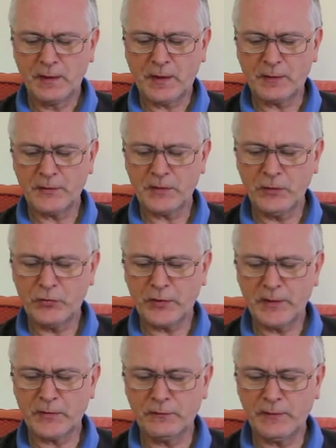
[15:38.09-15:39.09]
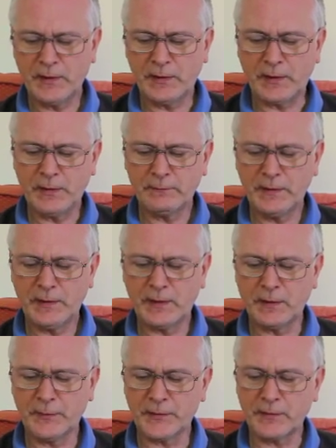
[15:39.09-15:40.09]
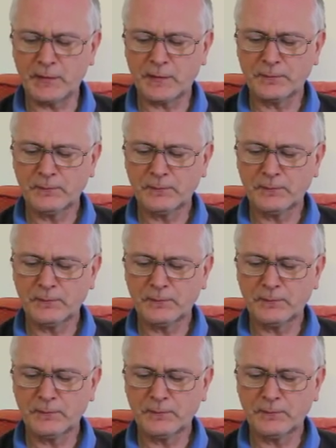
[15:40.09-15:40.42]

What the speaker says: "I was no traitor really I wasn't.